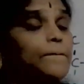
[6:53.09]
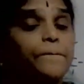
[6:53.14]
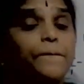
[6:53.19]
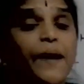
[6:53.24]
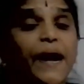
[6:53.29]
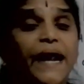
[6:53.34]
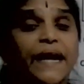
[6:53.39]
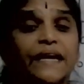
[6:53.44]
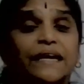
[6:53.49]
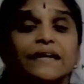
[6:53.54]

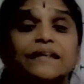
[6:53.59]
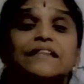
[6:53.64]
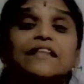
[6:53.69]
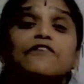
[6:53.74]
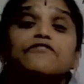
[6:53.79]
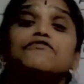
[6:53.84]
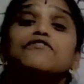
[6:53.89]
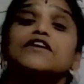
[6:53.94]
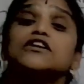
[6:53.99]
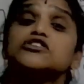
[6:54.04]
but
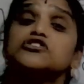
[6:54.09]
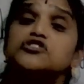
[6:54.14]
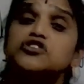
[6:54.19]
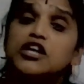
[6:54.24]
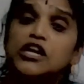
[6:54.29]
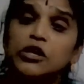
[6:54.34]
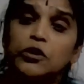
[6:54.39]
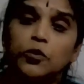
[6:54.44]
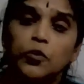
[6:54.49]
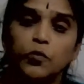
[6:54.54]
the
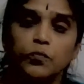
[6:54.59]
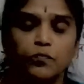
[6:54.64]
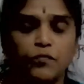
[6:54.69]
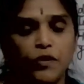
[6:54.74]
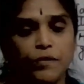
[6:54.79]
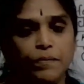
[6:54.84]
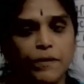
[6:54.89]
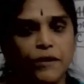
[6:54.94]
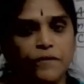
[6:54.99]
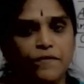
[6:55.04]
functional group
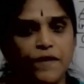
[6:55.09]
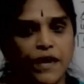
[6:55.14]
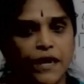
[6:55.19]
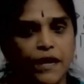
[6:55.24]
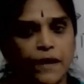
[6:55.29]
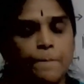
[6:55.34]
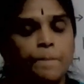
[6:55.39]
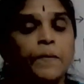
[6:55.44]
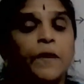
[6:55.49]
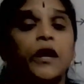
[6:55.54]
will be
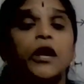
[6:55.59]
vary.